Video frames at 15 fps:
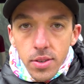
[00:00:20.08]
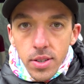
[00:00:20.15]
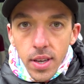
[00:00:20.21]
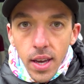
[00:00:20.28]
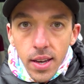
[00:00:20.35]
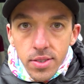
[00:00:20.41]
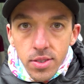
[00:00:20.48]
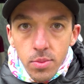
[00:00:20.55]

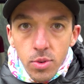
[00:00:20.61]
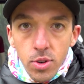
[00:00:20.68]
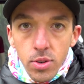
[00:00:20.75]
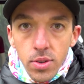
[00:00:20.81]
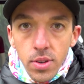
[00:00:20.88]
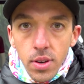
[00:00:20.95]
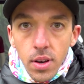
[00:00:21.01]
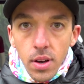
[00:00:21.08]
yeah some
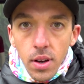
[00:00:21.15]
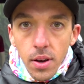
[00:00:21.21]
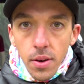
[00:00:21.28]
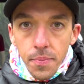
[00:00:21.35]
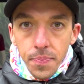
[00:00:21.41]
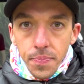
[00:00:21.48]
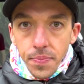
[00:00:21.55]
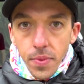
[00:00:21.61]
good
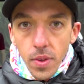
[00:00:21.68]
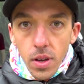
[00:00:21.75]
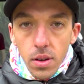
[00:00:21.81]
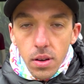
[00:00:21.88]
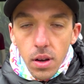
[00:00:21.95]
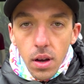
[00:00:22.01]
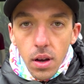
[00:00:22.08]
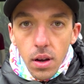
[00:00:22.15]
um,
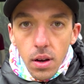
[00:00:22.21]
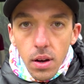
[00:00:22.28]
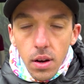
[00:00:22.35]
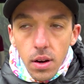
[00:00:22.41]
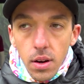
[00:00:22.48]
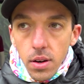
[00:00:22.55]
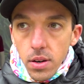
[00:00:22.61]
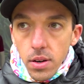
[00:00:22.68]

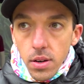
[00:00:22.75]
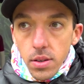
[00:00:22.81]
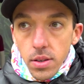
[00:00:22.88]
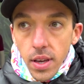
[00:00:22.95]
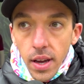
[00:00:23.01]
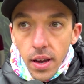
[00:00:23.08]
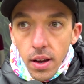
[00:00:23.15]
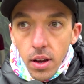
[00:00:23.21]

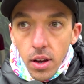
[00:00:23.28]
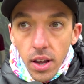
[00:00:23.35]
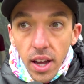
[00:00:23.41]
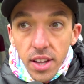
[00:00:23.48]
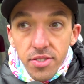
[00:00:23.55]
yeah